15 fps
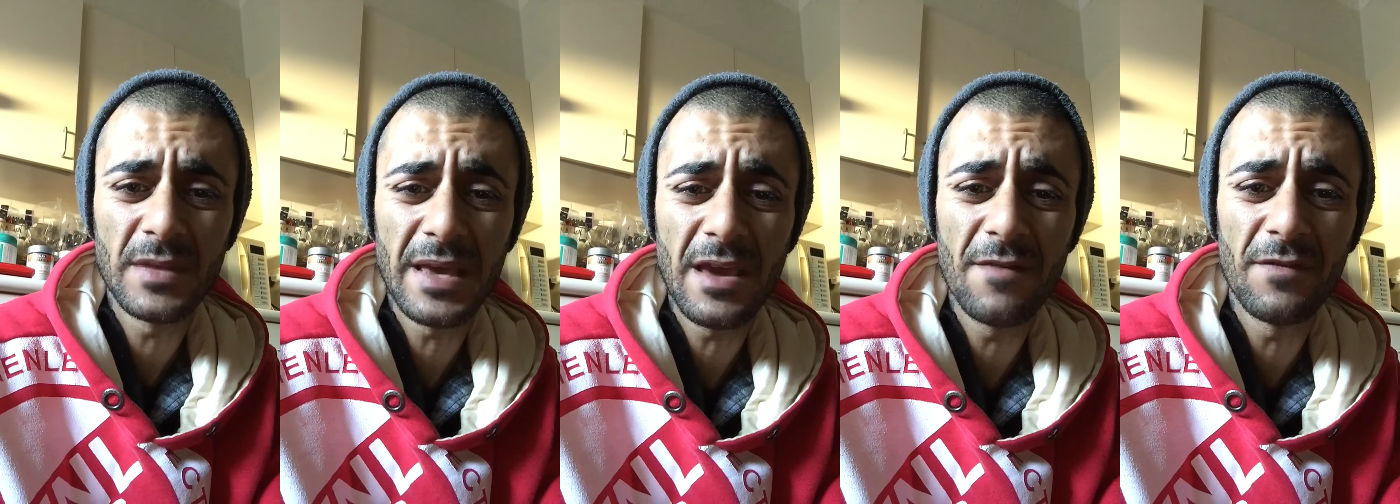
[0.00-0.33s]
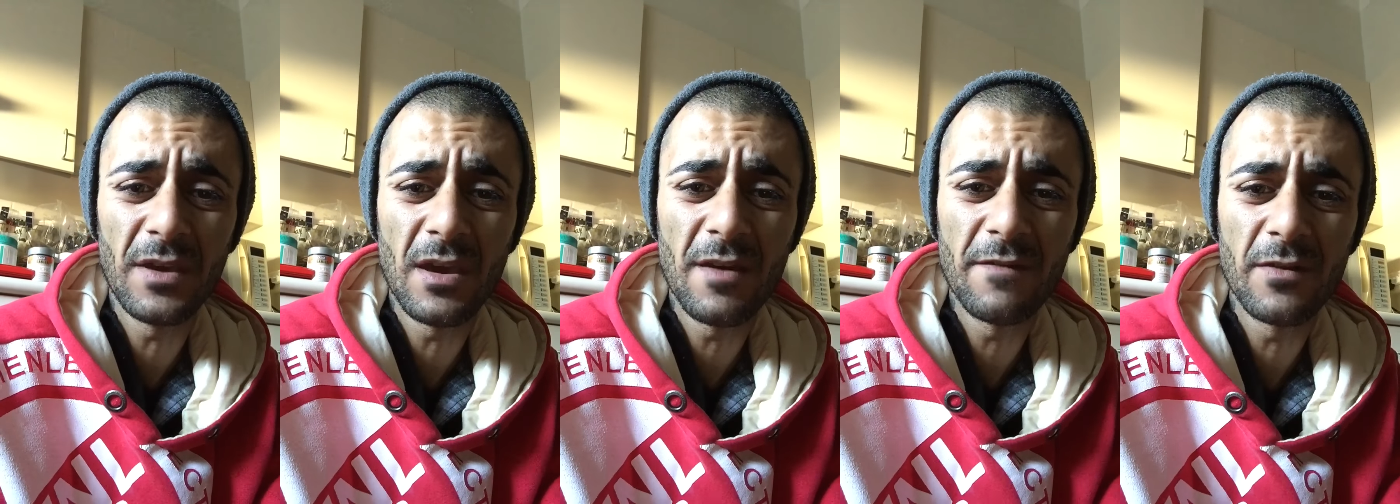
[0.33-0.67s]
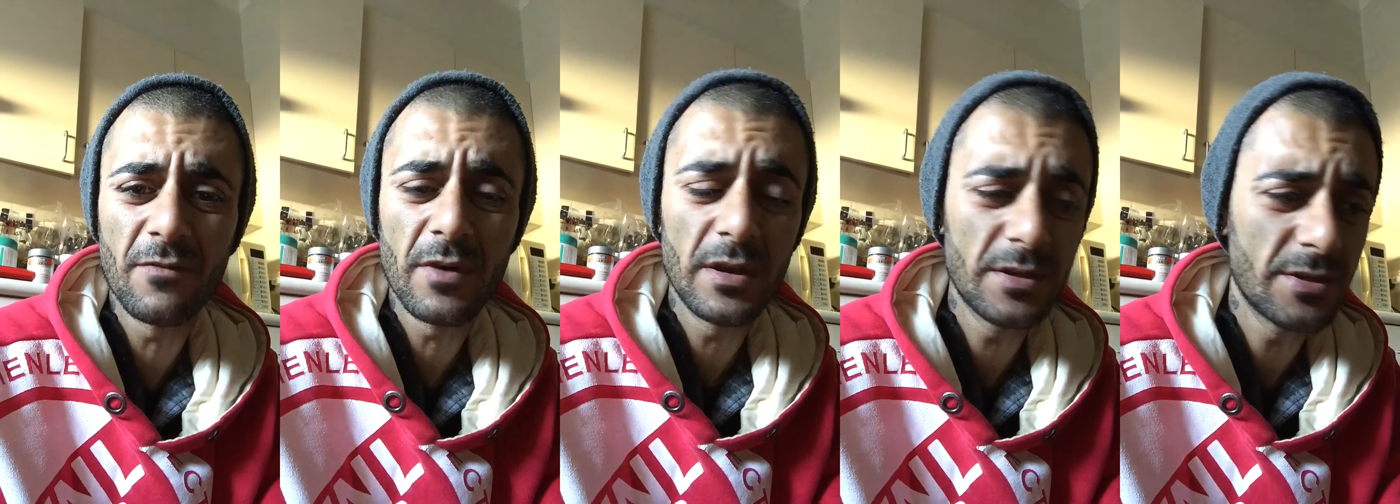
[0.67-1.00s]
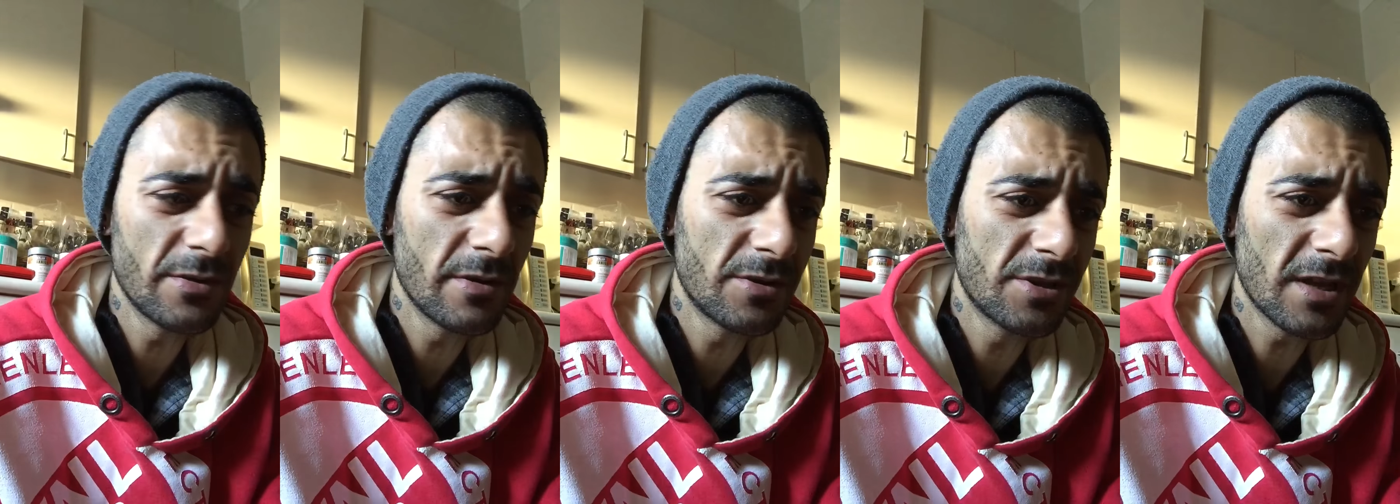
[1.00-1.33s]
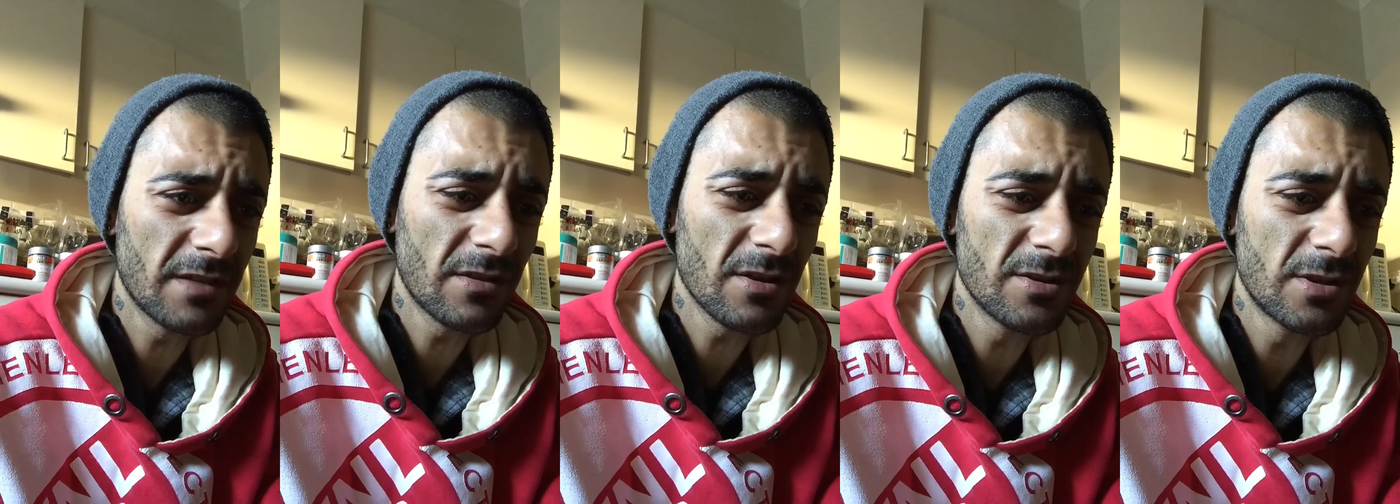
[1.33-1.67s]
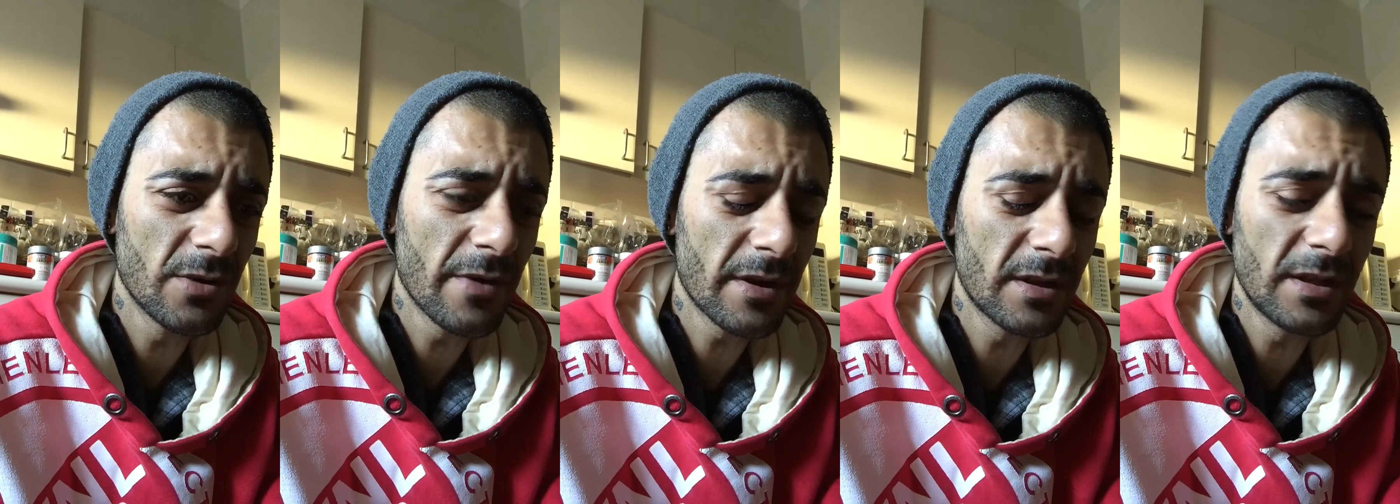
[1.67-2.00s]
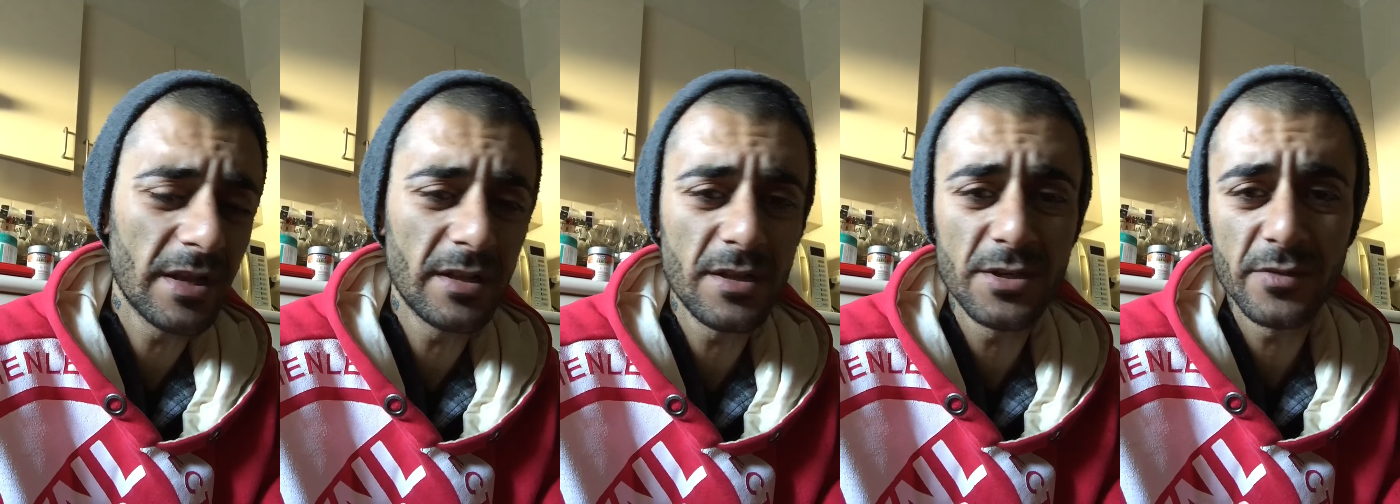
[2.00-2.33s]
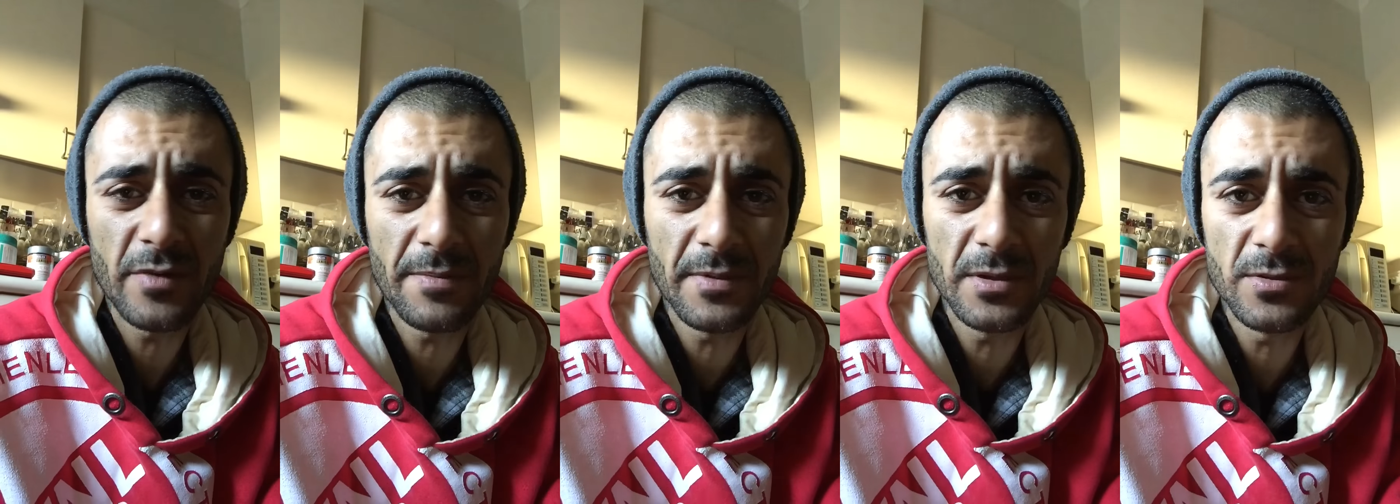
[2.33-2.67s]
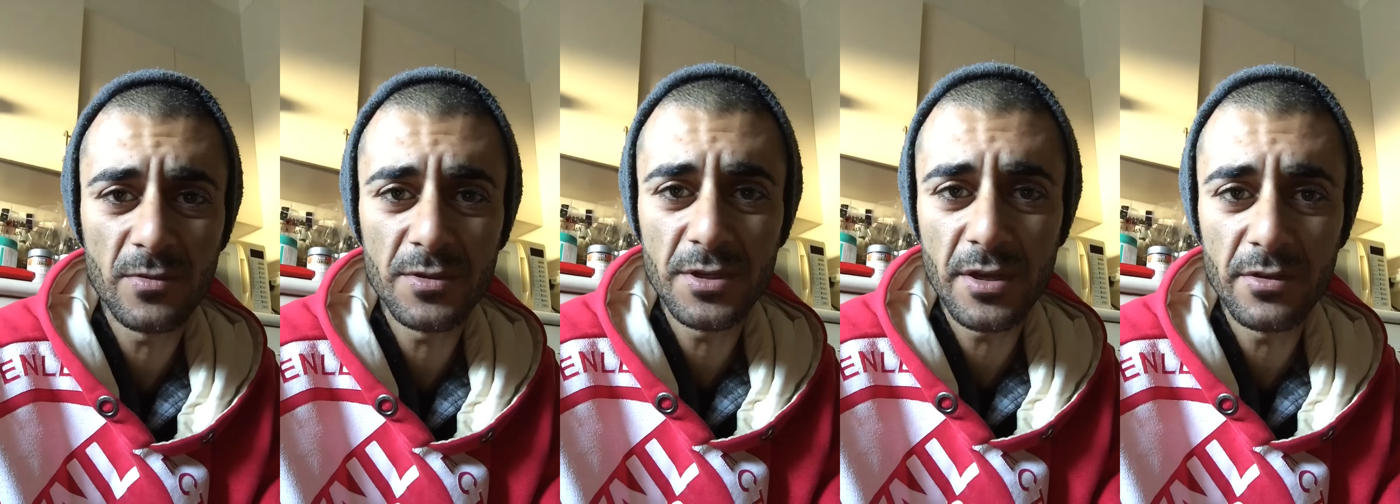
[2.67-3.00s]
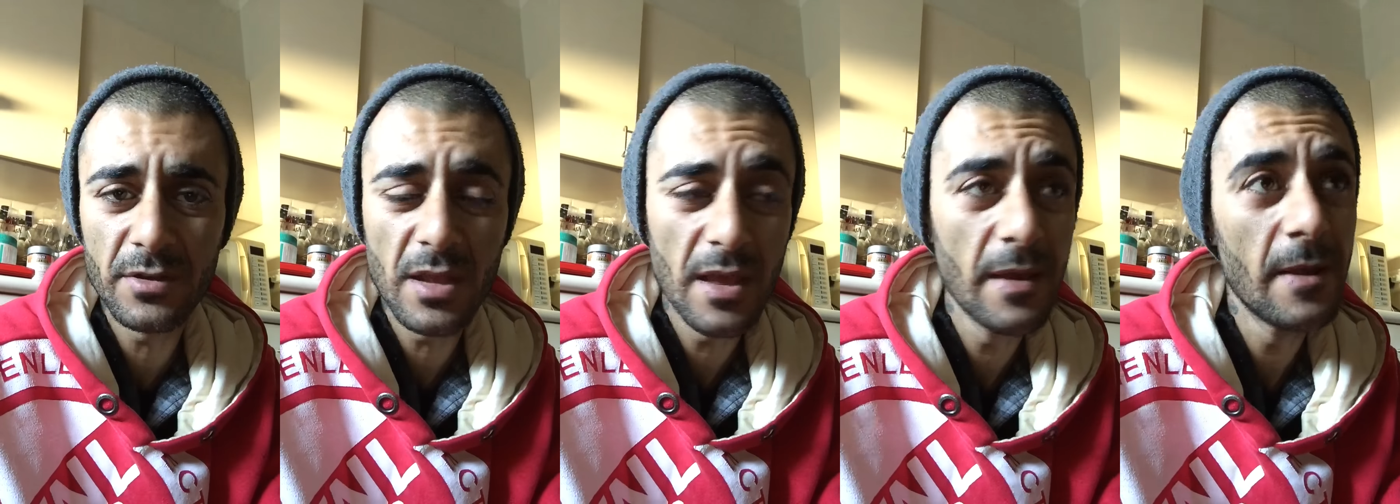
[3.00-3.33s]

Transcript: heavy, heavy research that those directed energy weapons also,